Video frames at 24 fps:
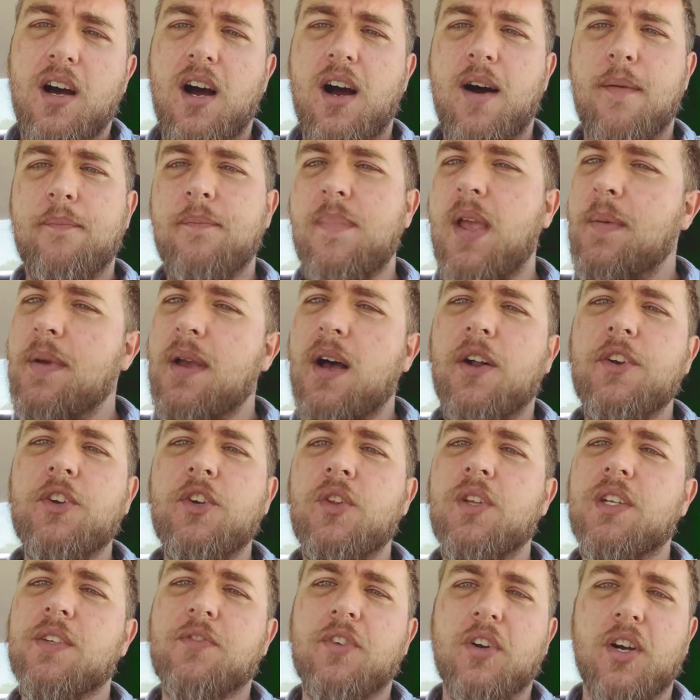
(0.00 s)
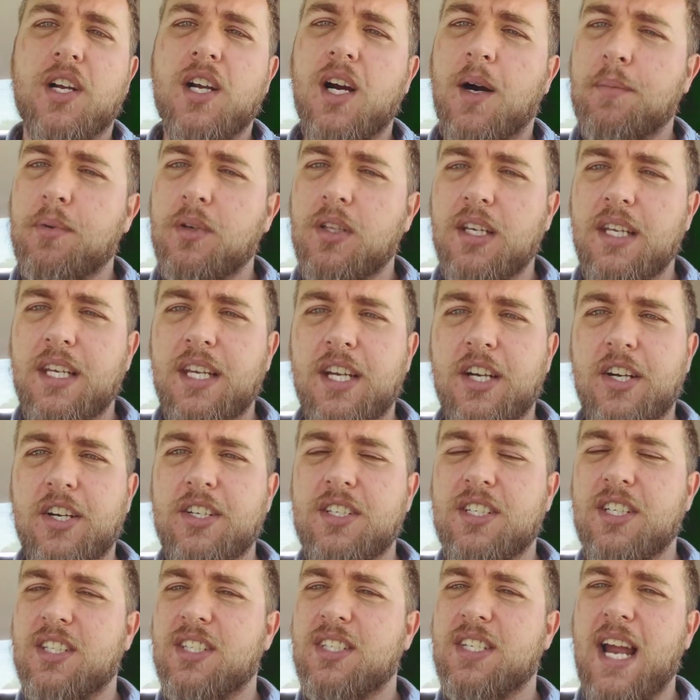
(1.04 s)
Maybe I'll do this for a couple of
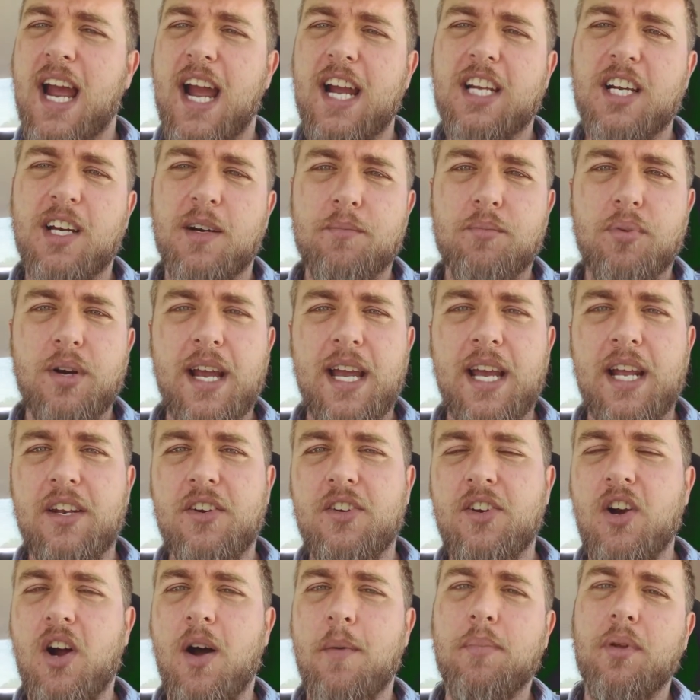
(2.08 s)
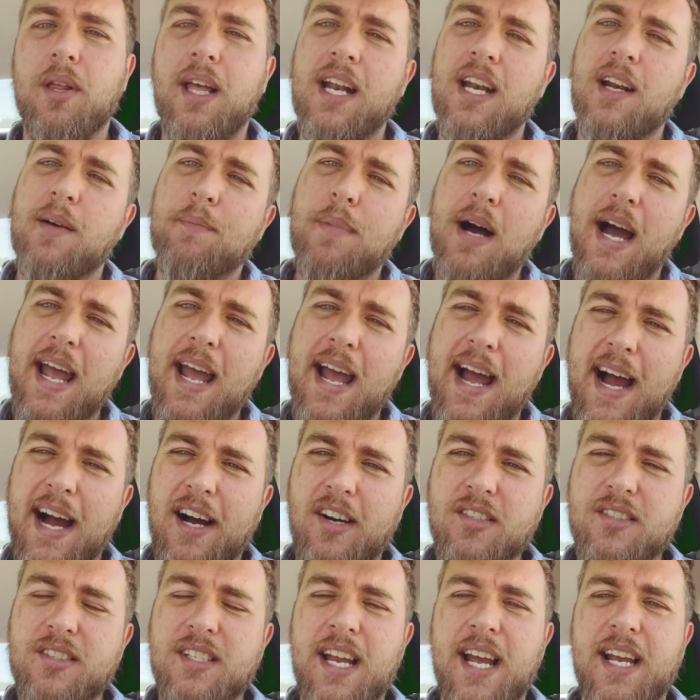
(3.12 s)
years and stack up bread. You know, I'm planning to buy a
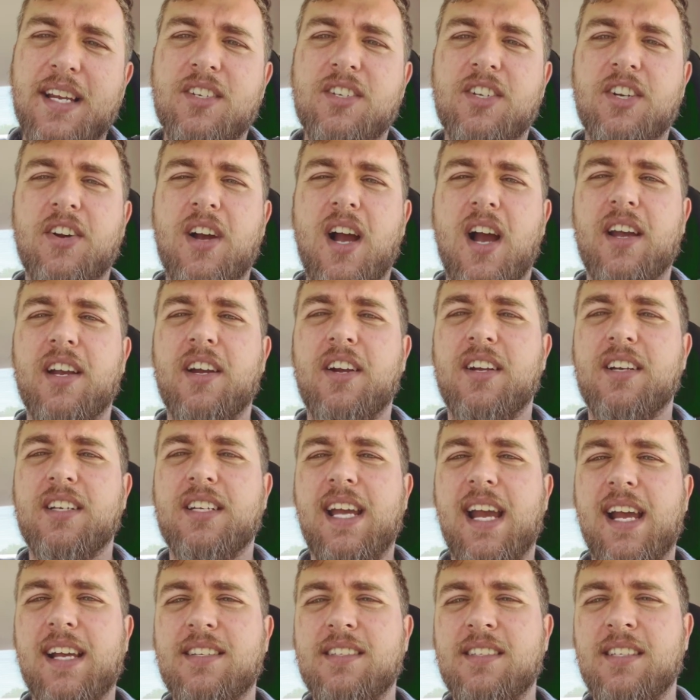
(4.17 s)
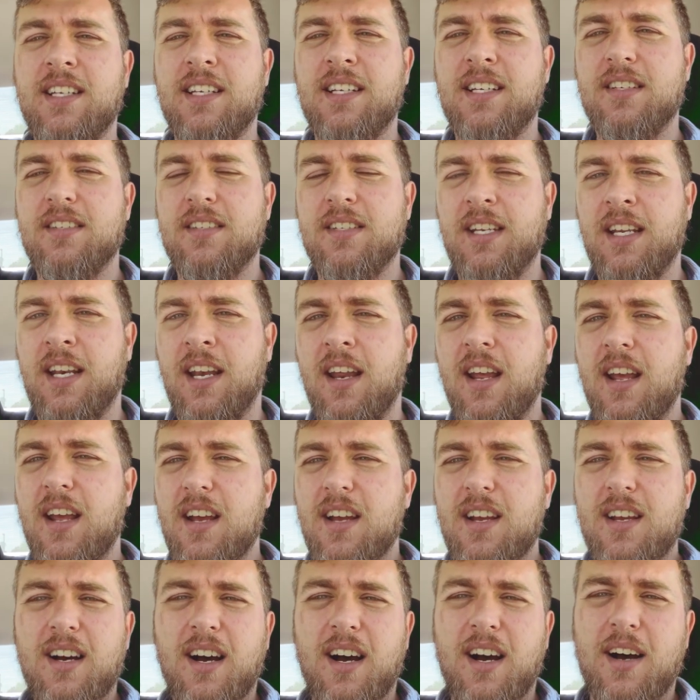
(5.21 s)
house next year out here in Texas and,
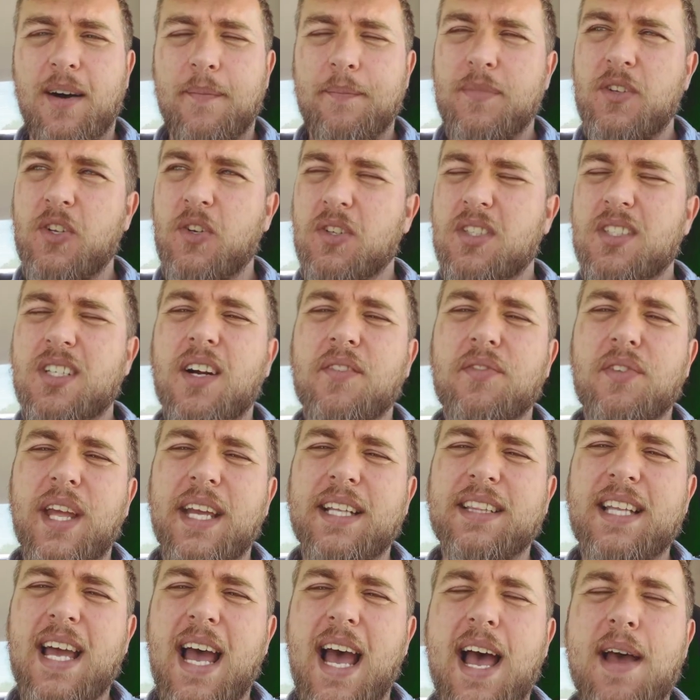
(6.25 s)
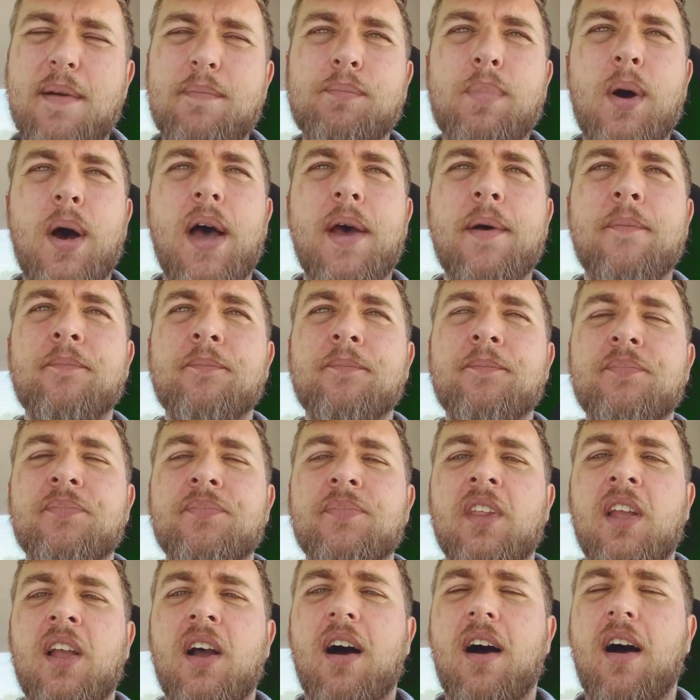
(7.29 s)
you know, stuff like that. But,
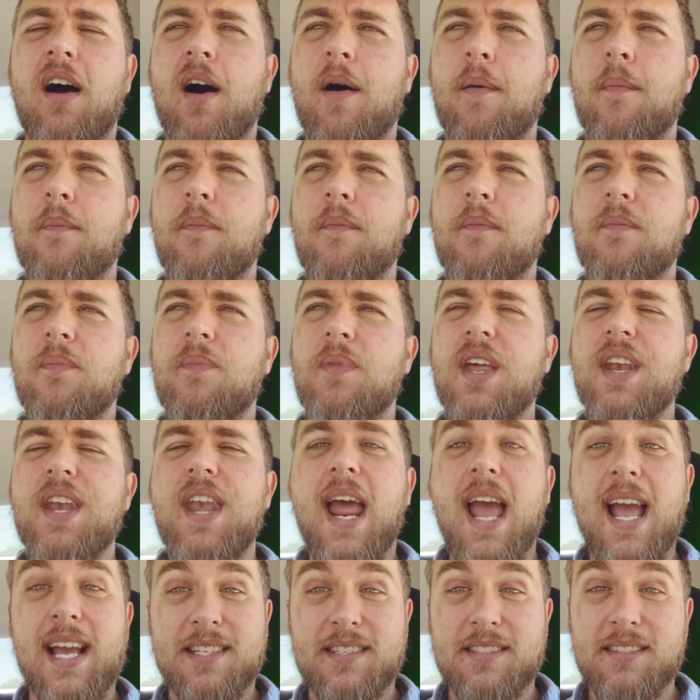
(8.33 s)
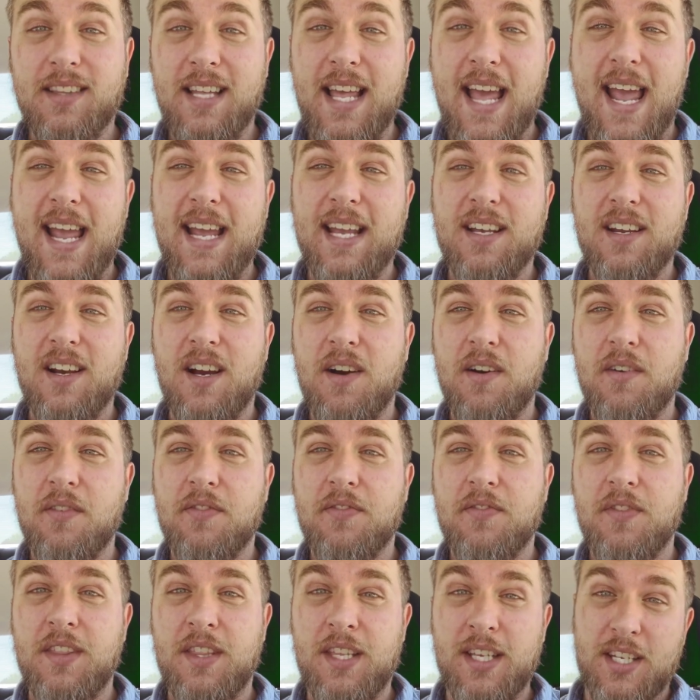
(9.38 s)
the next leg
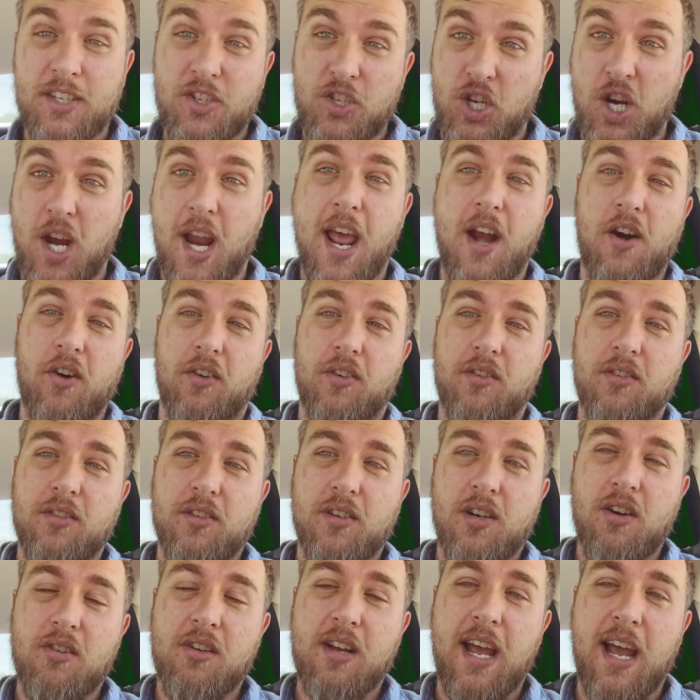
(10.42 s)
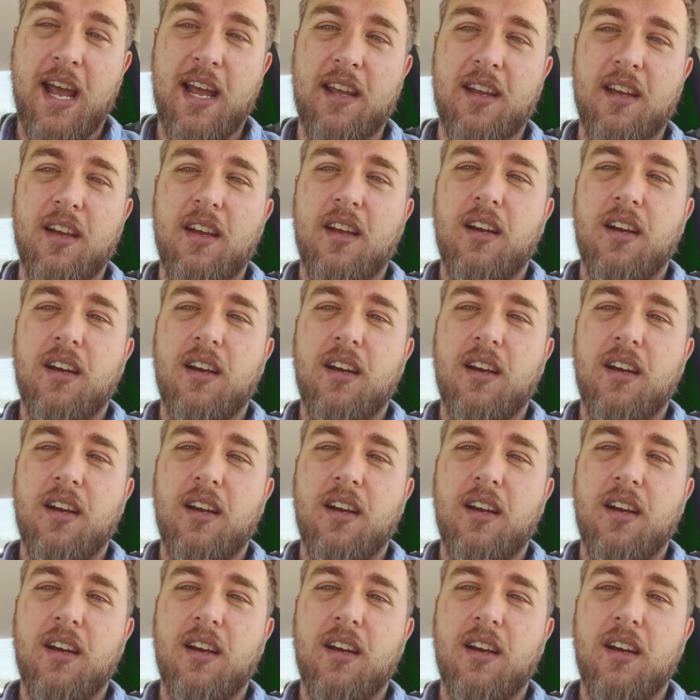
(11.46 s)
of this channel, okay.